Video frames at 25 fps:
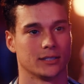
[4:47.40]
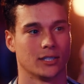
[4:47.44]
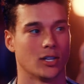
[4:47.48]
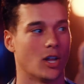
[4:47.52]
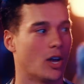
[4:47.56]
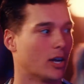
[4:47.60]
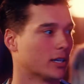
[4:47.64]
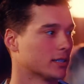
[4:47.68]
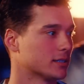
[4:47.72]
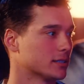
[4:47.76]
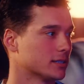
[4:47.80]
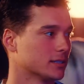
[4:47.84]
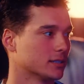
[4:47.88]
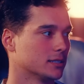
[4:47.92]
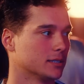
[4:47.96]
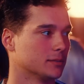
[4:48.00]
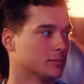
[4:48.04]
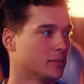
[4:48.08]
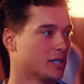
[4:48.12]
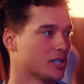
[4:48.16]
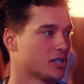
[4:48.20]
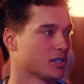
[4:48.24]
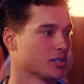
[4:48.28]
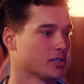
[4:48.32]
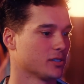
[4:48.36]
Look,
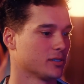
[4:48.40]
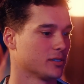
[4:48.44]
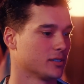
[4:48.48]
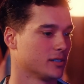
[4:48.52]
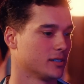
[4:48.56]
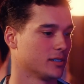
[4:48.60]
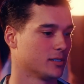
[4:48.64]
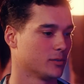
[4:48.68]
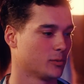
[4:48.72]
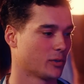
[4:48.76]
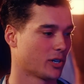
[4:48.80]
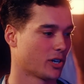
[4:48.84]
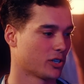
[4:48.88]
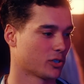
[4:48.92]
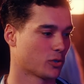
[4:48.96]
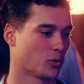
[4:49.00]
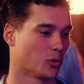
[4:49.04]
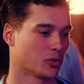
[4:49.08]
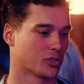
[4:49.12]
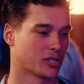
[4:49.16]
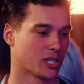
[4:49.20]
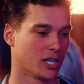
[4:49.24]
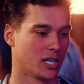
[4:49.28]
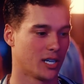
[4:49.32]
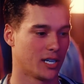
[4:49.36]
me too. We're going to
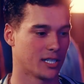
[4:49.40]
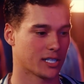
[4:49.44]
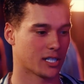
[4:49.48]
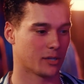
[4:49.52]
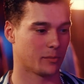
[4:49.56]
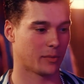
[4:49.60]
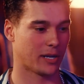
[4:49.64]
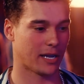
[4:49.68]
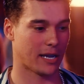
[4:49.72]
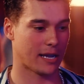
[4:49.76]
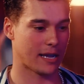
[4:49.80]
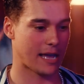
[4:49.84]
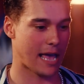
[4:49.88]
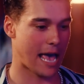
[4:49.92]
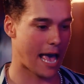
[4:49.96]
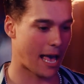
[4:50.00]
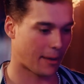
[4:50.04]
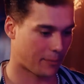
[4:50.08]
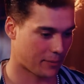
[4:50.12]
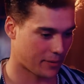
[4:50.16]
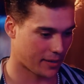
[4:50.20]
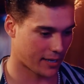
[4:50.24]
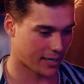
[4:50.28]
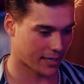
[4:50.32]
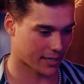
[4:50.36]
Corsica, it's going to be
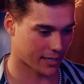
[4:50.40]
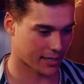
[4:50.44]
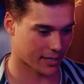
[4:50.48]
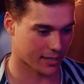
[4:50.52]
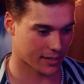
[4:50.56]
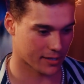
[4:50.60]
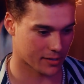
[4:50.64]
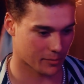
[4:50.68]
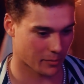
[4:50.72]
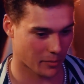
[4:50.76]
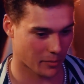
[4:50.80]
epic, it's